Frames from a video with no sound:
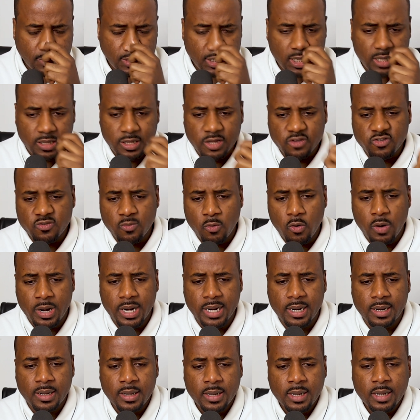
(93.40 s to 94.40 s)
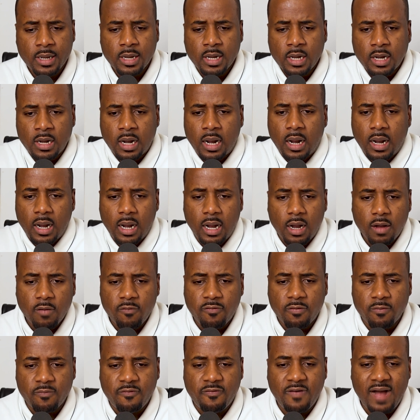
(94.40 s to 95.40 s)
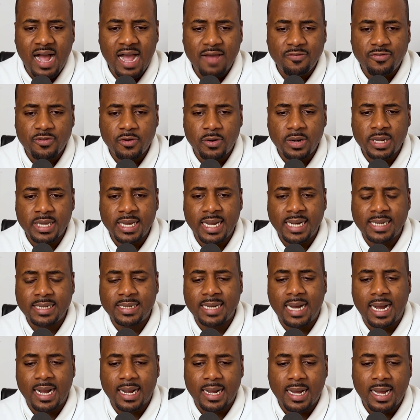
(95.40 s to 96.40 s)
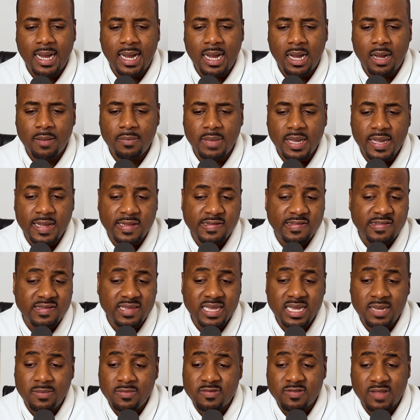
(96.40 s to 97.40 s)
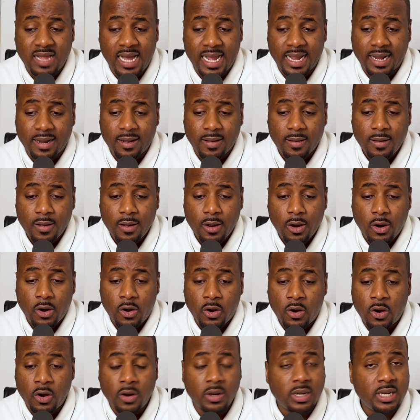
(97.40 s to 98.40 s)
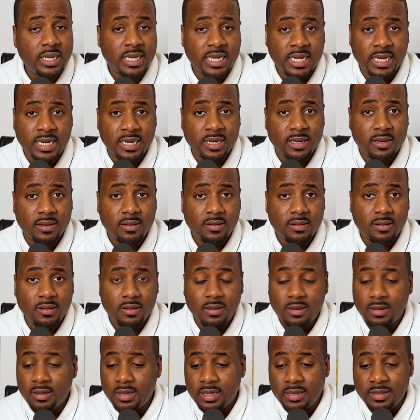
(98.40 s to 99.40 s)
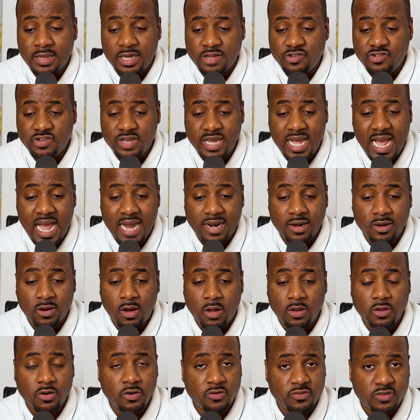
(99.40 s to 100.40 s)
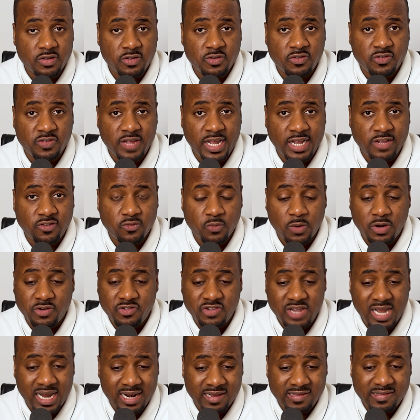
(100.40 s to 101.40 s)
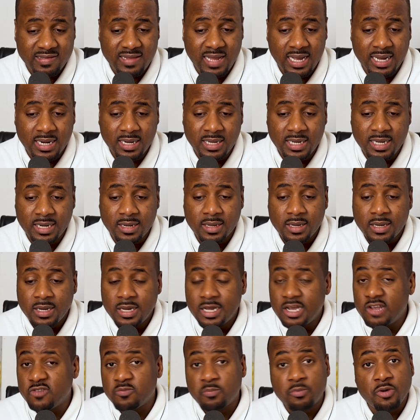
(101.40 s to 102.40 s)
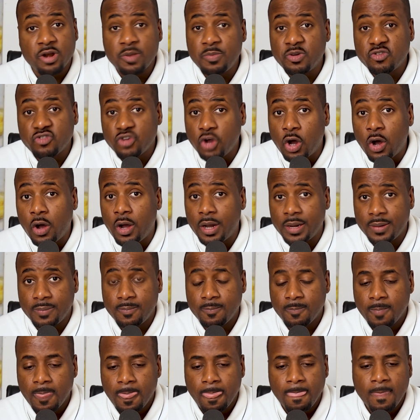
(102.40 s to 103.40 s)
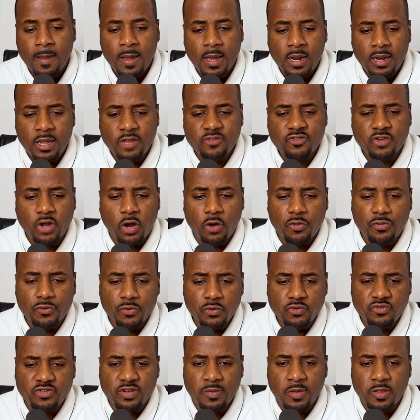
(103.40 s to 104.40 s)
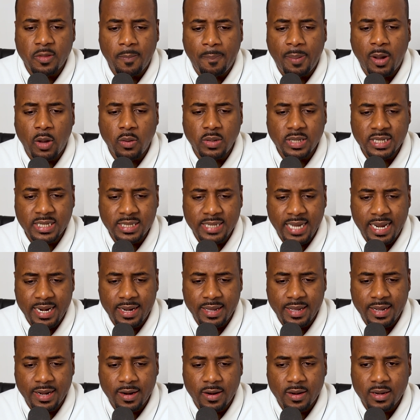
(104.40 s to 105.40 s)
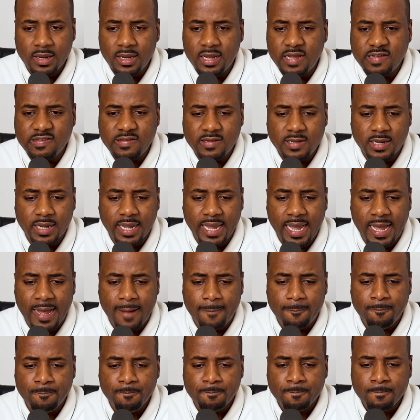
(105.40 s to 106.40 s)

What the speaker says: this morning from 538.com, it seems like her lead that she had in all of those other states where she had a slight lead is pretty much gone. Let's go through some of the polling data here. Let's look at